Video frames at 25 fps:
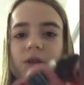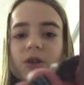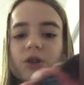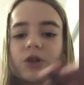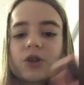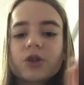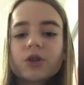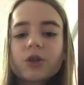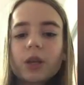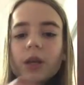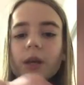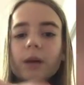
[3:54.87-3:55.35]

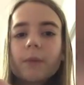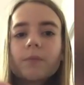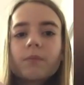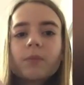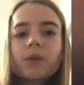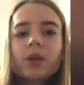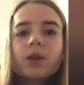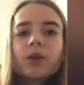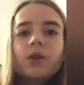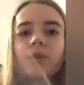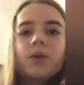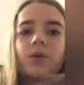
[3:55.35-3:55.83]
just like
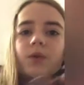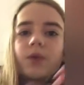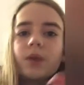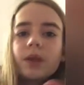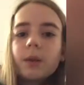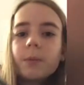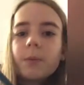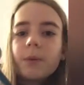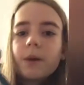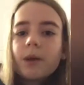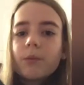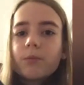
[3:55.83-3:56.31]
using the
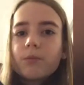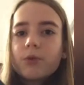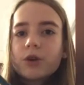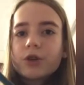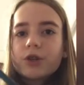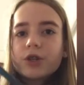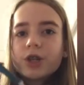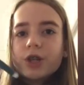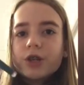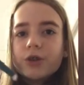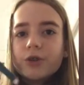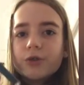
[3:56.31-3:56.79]
paintbrush
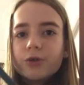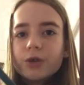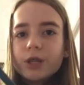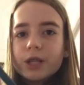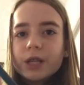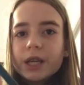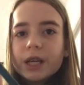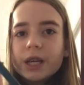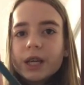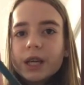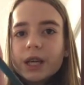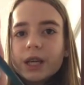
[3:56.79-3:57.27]
and you're
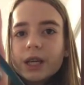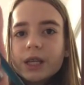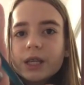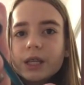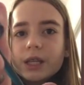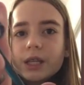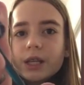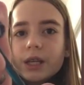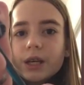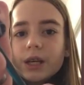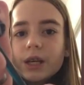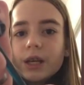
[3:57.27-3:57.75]
digging it
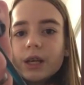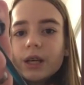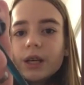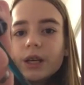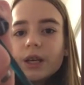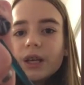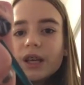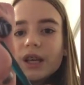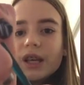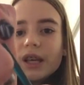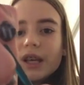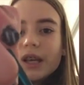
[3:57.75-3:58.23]

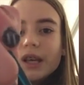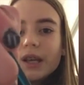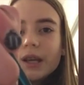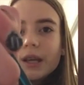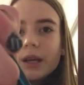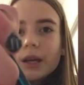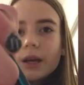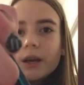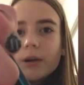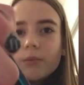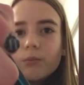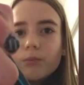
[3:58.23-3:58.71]
in
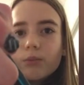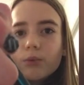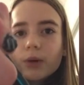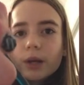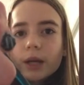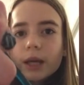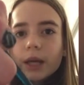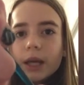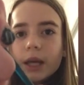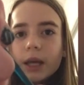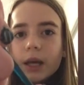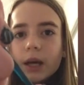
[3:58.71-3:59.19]
and
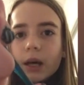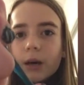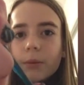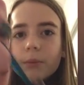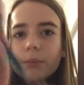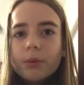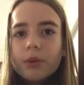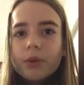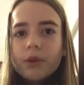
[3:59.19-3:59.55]
bringing up the